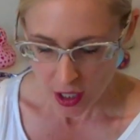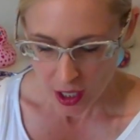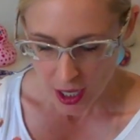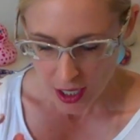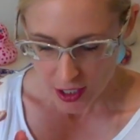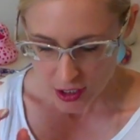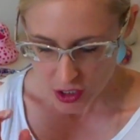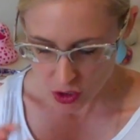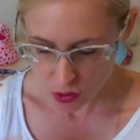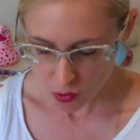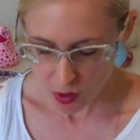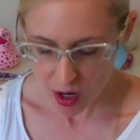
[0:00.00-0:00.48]

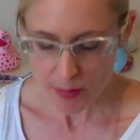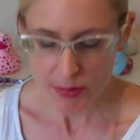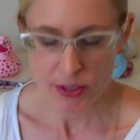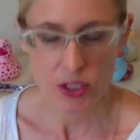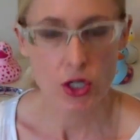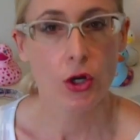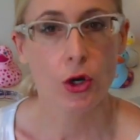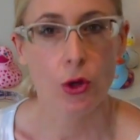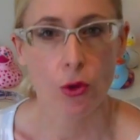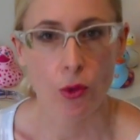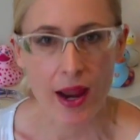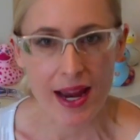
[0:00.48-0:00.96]
Scrubs
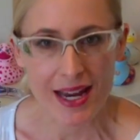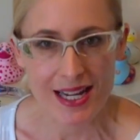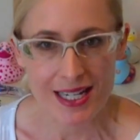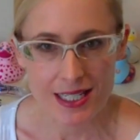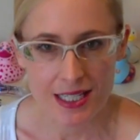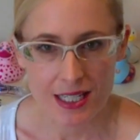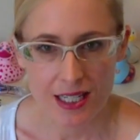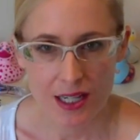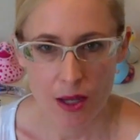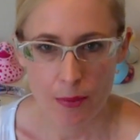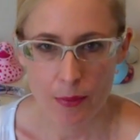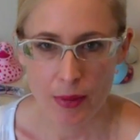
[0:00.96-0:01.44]
are
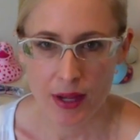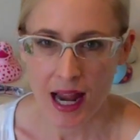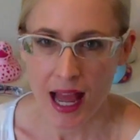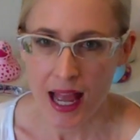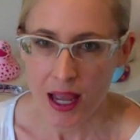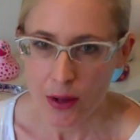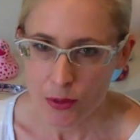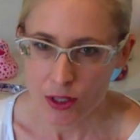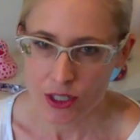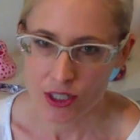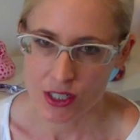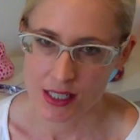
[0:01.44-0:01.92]
great, but I
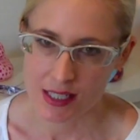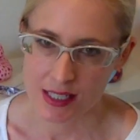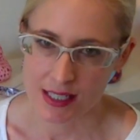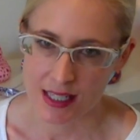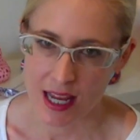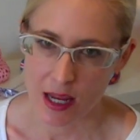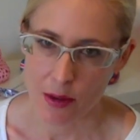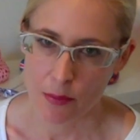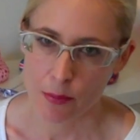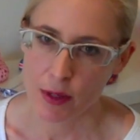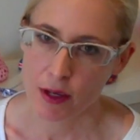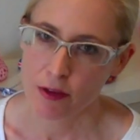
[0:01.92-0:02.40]
would just
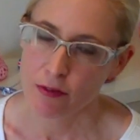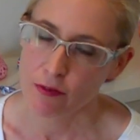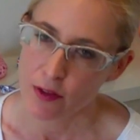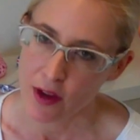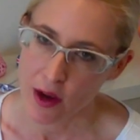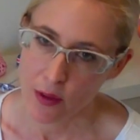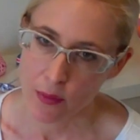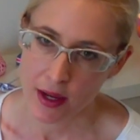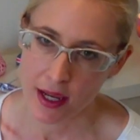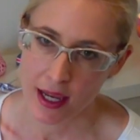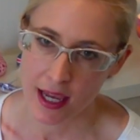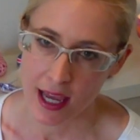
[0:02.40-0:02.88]
say be
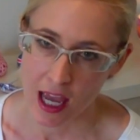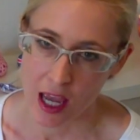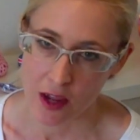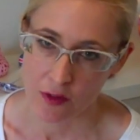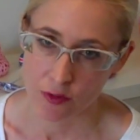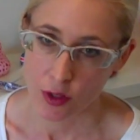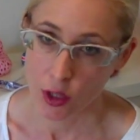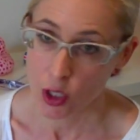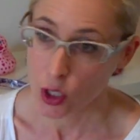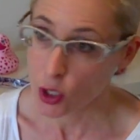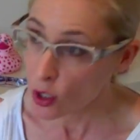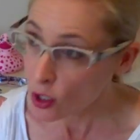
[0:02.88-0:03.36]
very
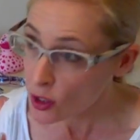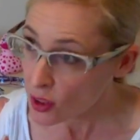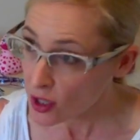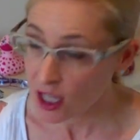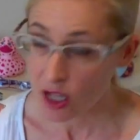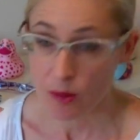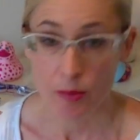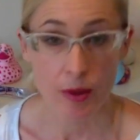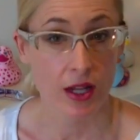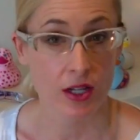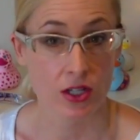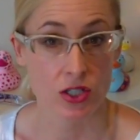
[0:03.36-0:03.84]
careful. The good thing
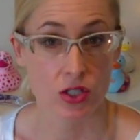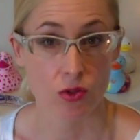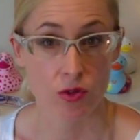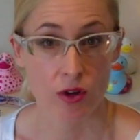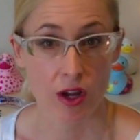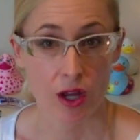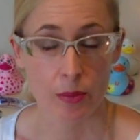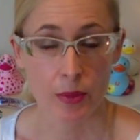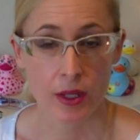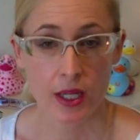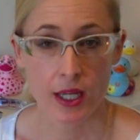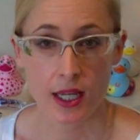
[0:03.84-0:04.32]
about a
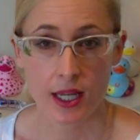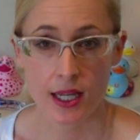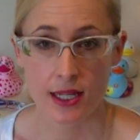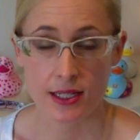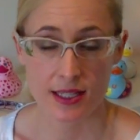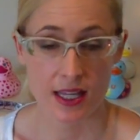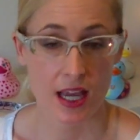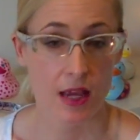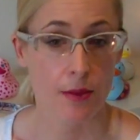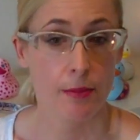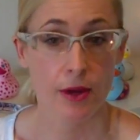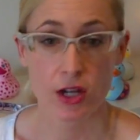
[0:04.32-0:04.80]
scrub is
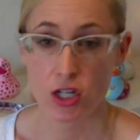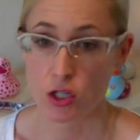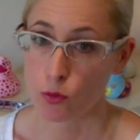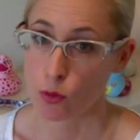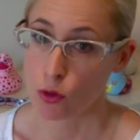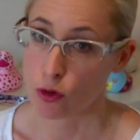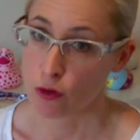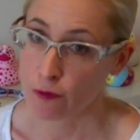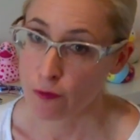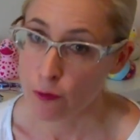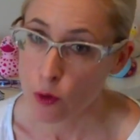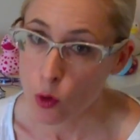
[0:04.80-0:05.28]
they're much more
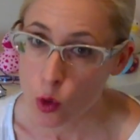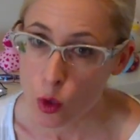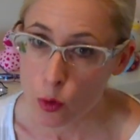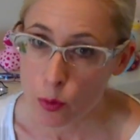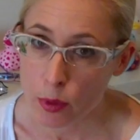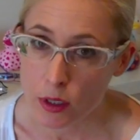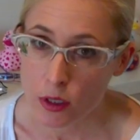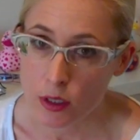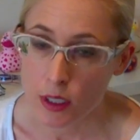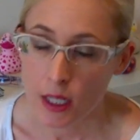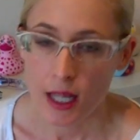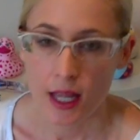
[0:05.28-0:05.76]

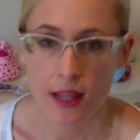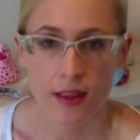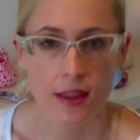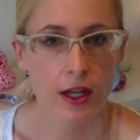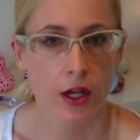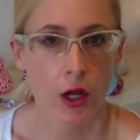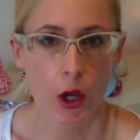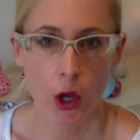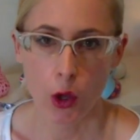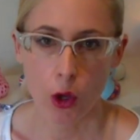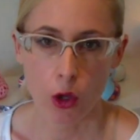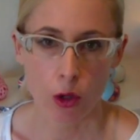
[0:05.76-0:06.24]
affordable than a
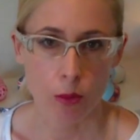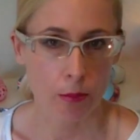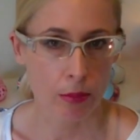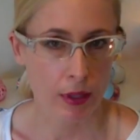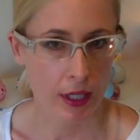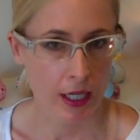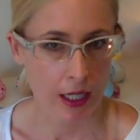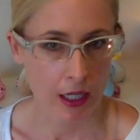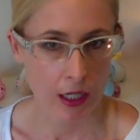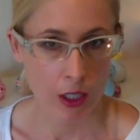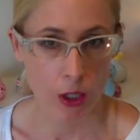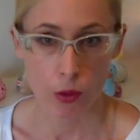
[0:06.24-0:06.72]
home
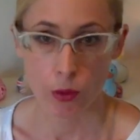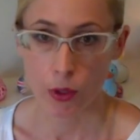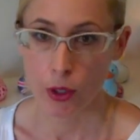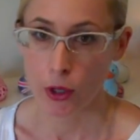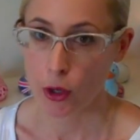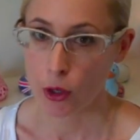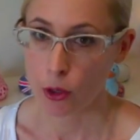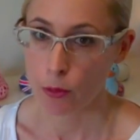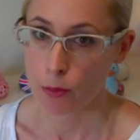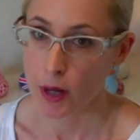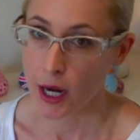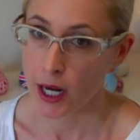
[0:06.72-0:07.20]
peel or a
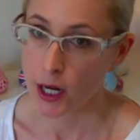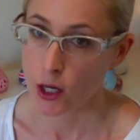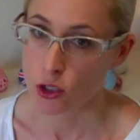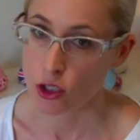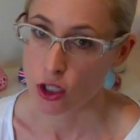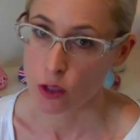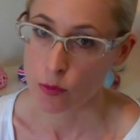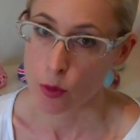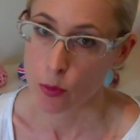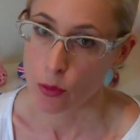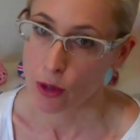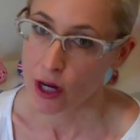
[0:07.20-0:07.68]
home
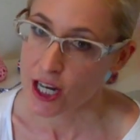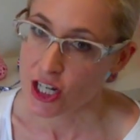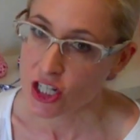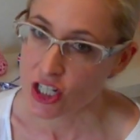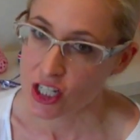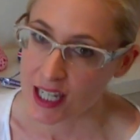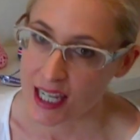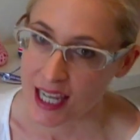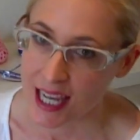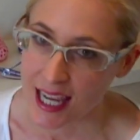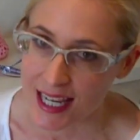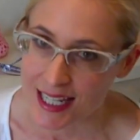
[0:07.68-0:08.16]

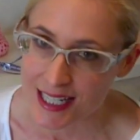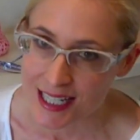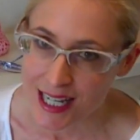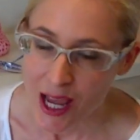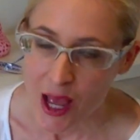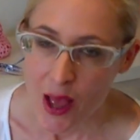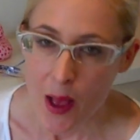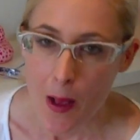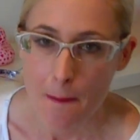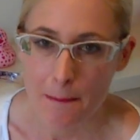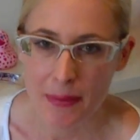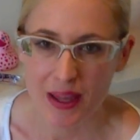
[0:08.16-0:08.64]
microdermabrasion kit,
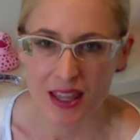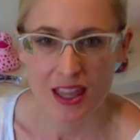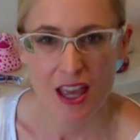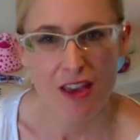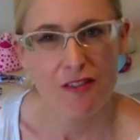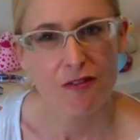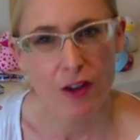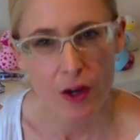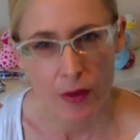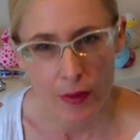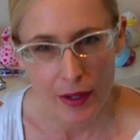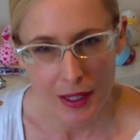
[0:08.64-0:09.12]
but they're
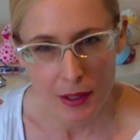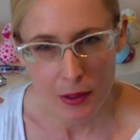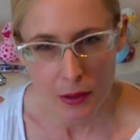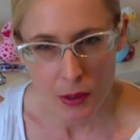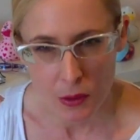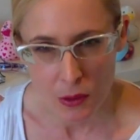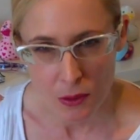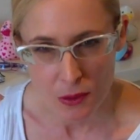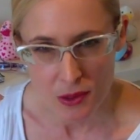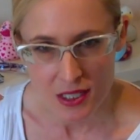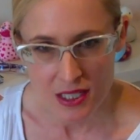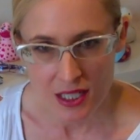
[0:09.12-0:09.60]
very
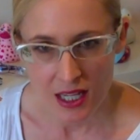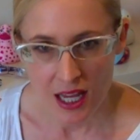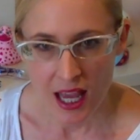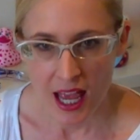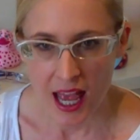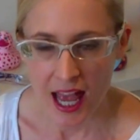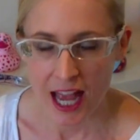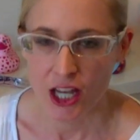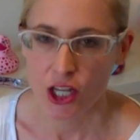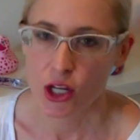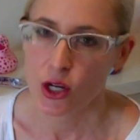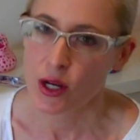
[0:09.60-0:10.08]
coarse
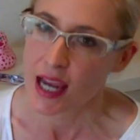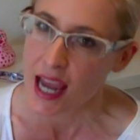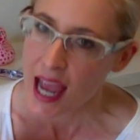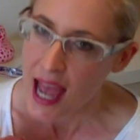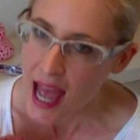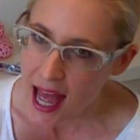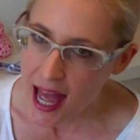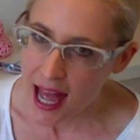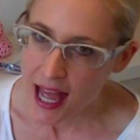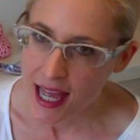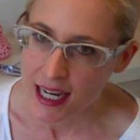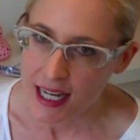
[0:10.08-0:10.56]
and you
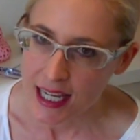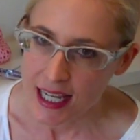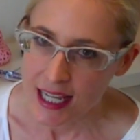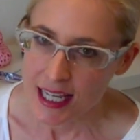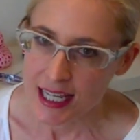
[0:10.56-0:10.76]
can